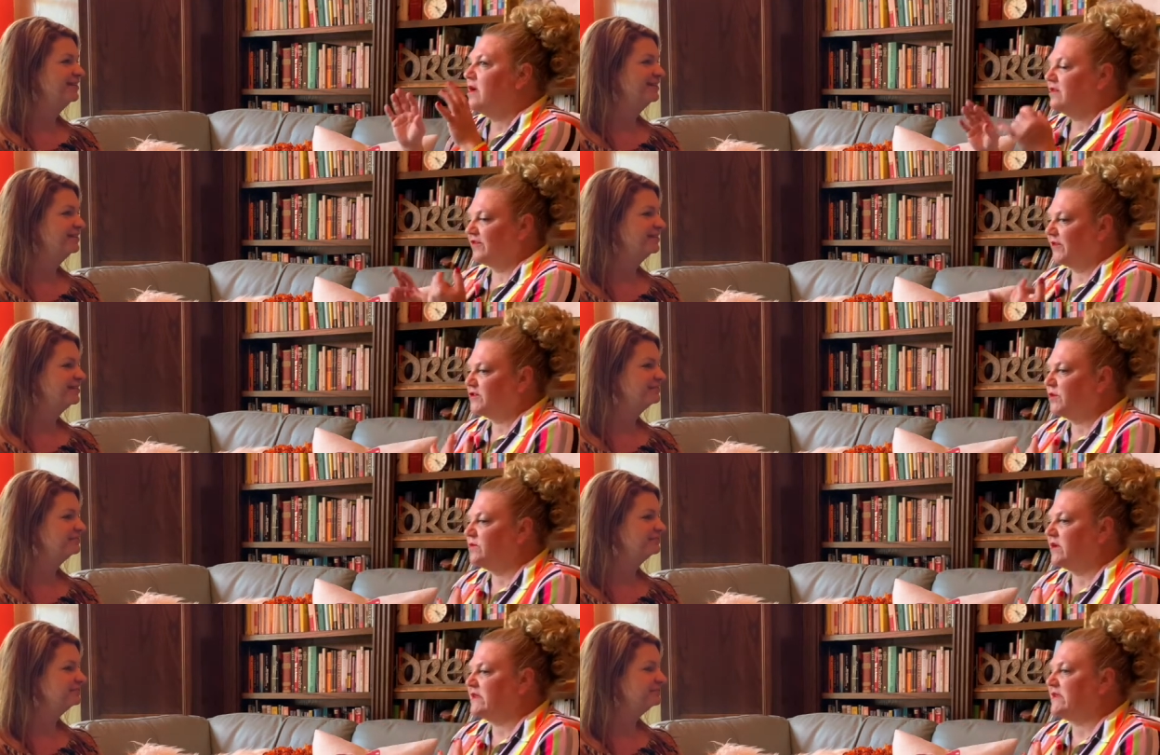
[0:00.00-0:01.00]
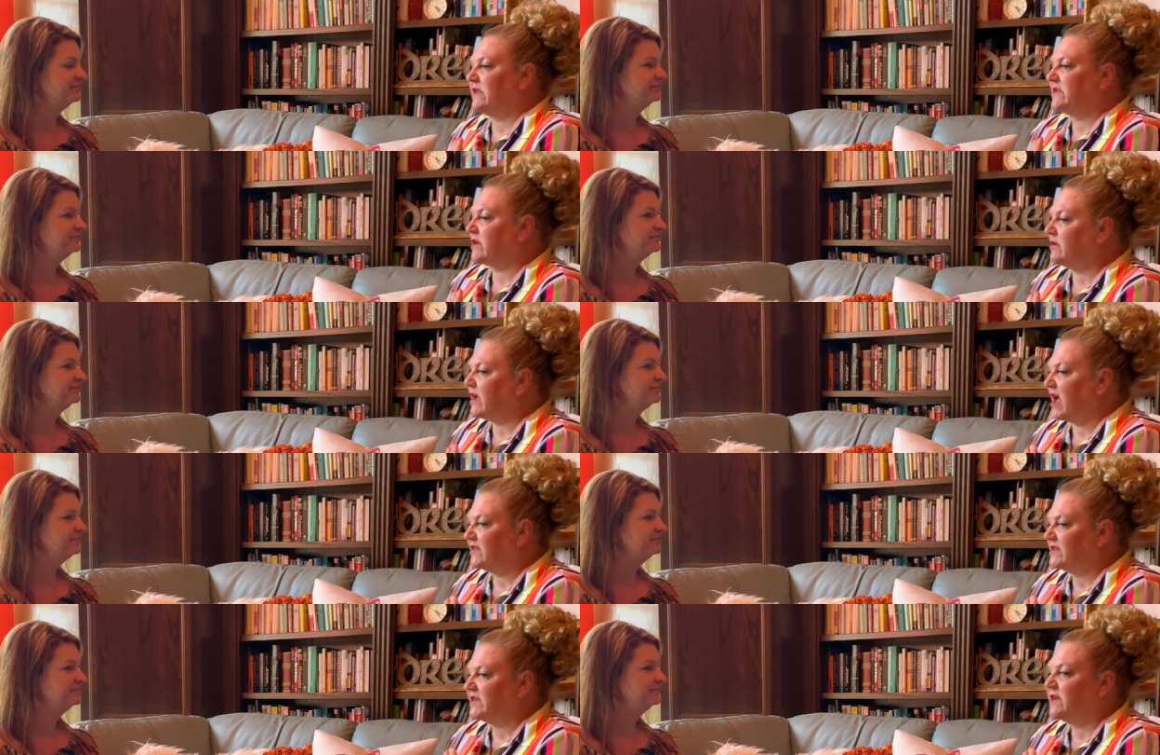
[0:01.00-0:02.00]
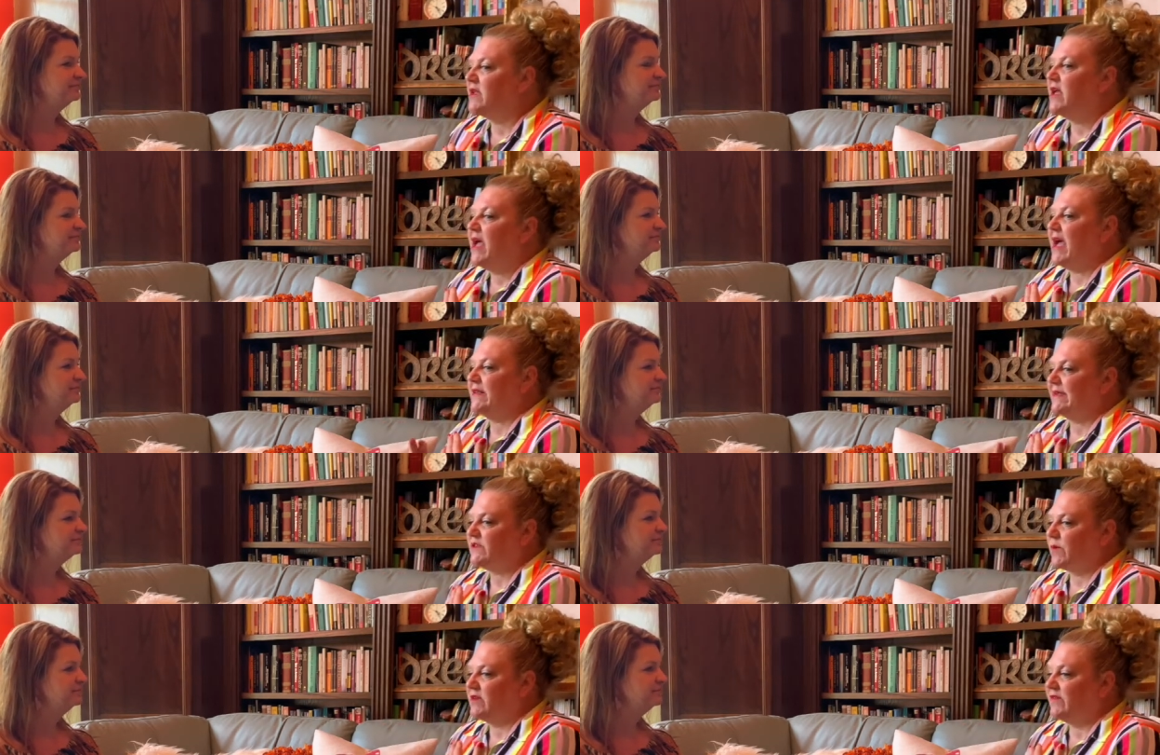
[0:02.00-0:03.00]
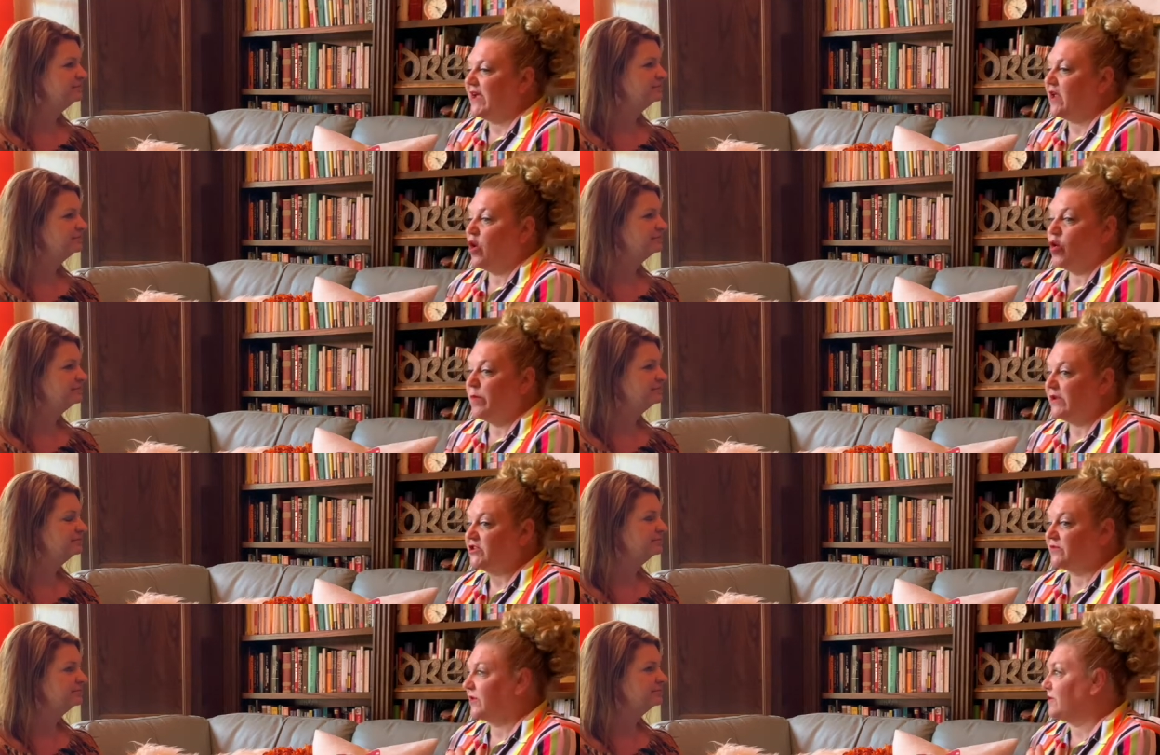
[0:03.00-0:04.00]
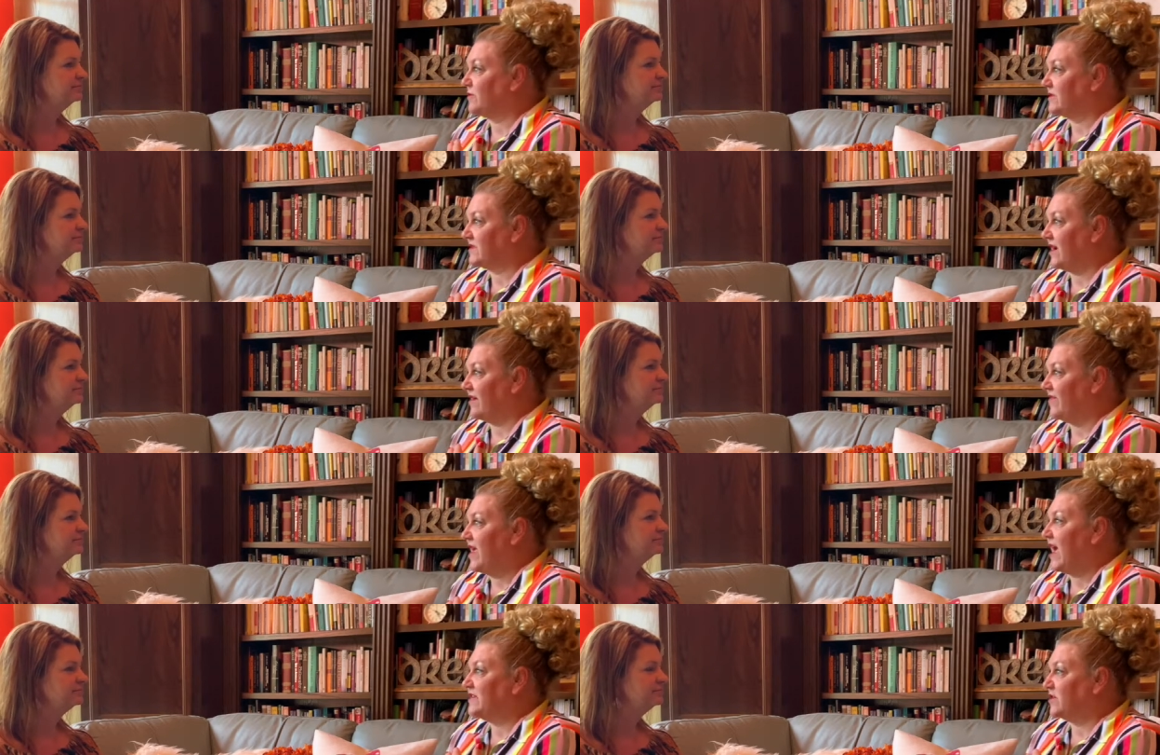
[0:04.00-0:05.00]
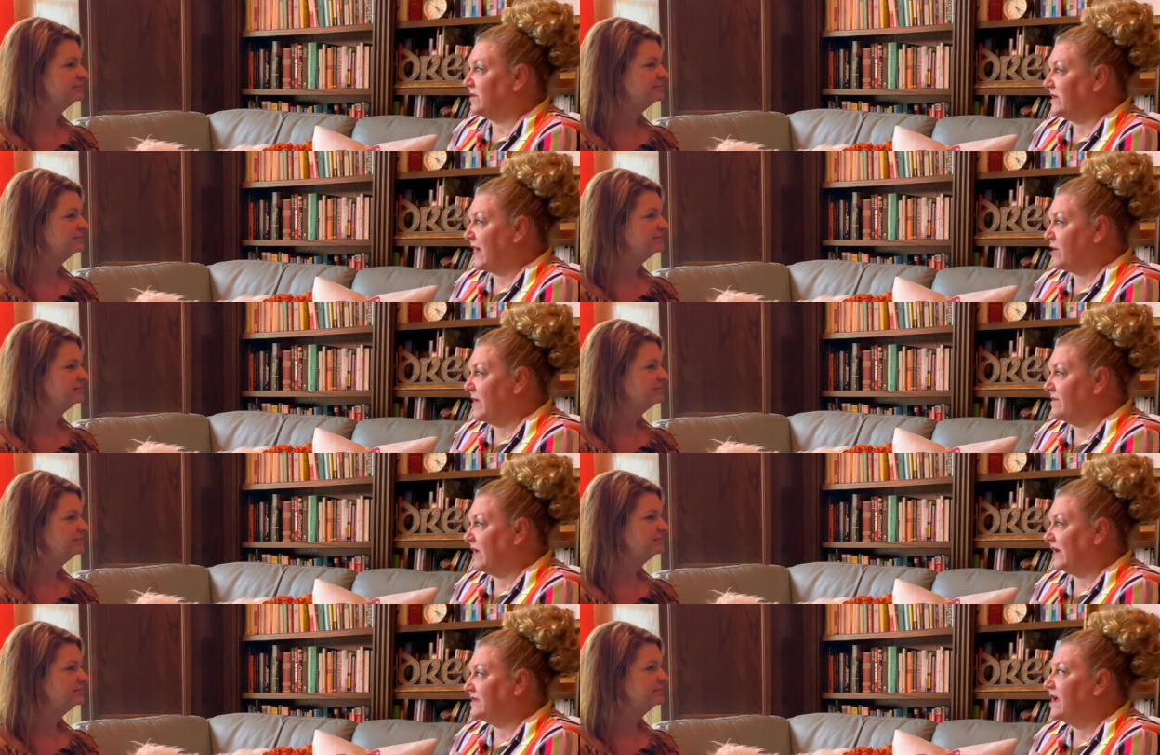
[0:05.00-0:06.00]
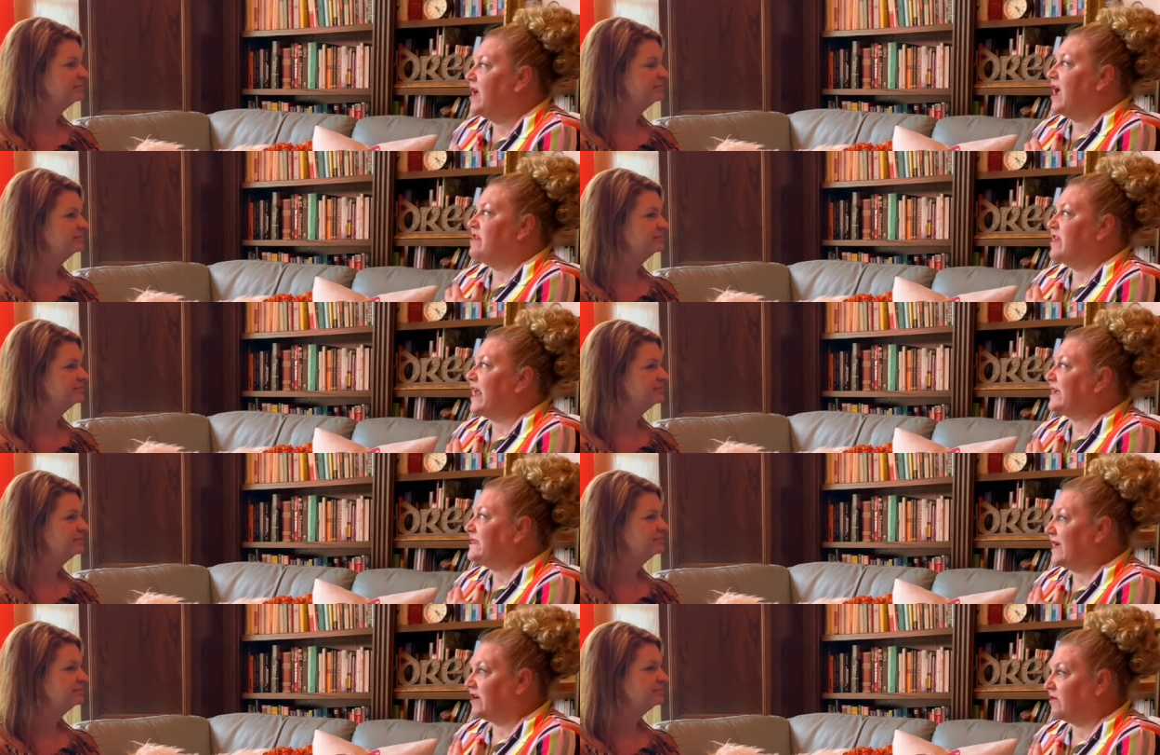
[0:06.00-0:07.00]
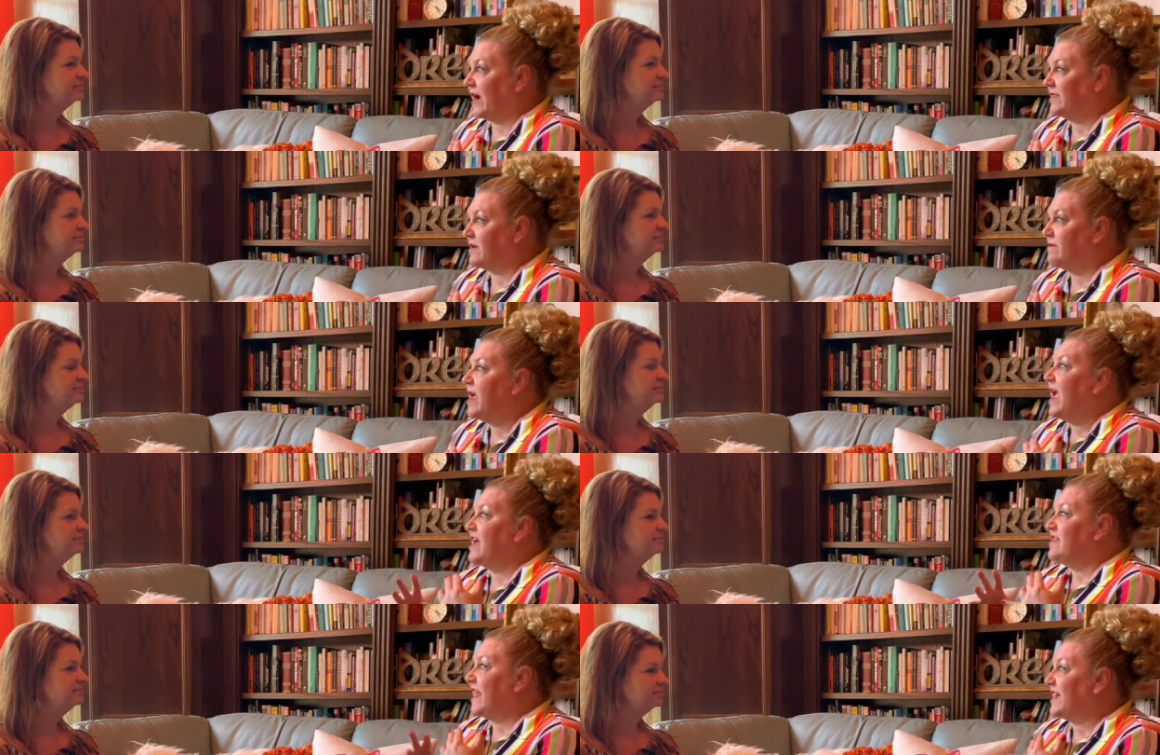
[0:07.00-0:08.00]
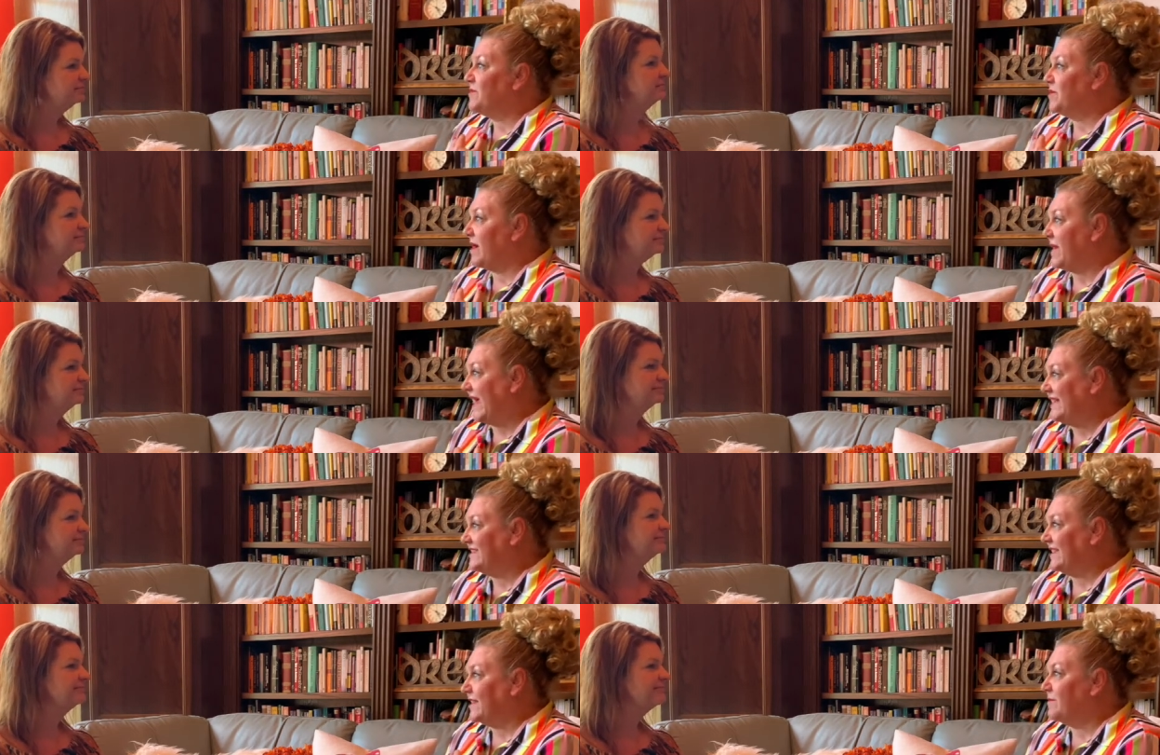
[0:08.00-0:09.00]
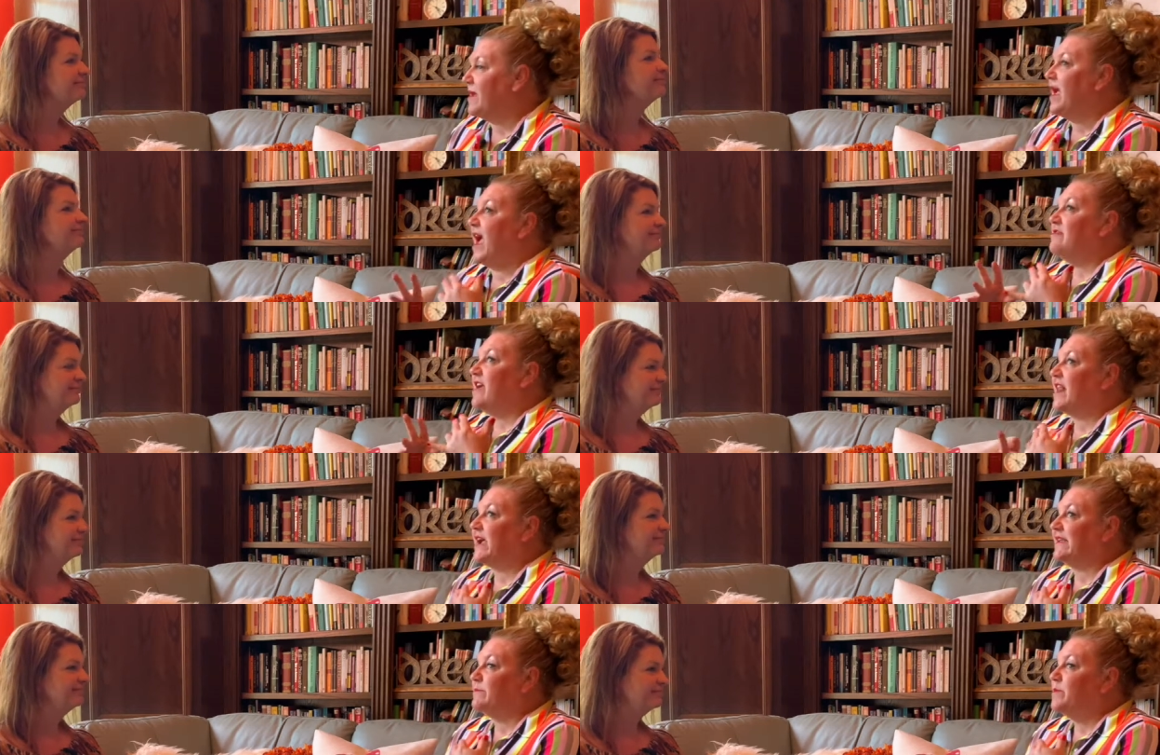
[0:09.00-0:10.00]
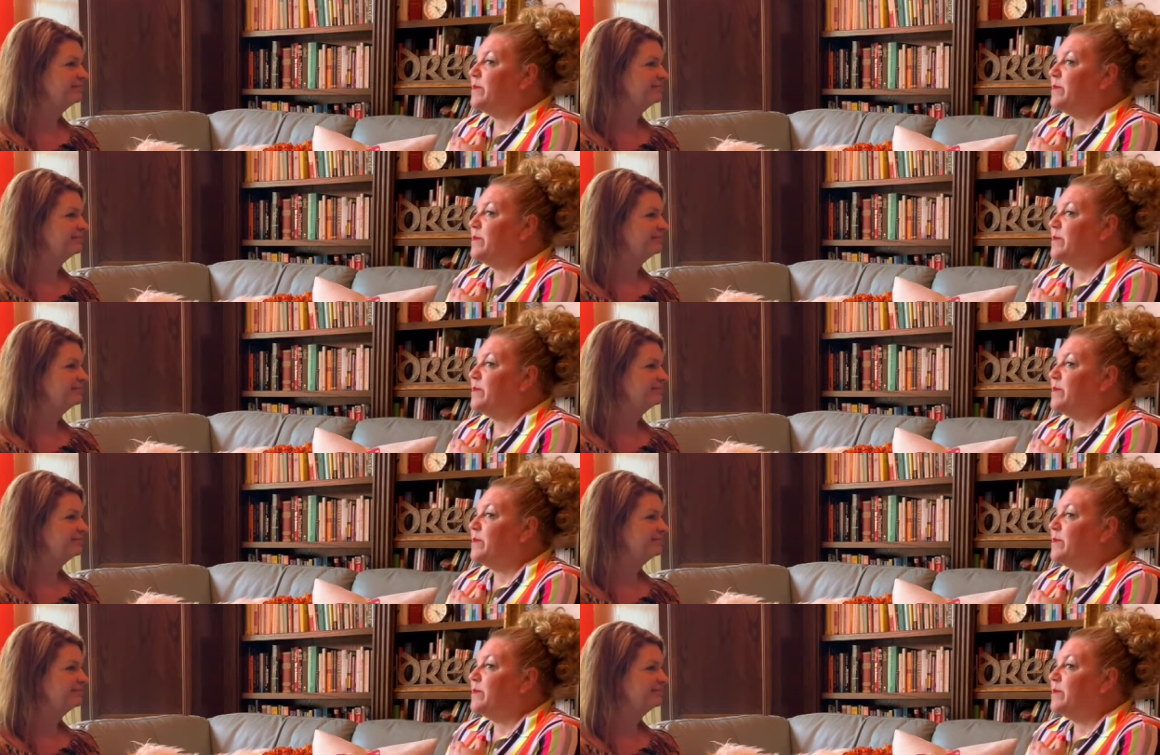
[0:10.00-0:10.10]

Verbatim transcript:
Speaker 1: The first one was let's go to Galveston and let's renovate a whole bunch of really cool stuff and turn them into Airbnbs, and then I can decorate them, and then I can put my paintings in them, and then I can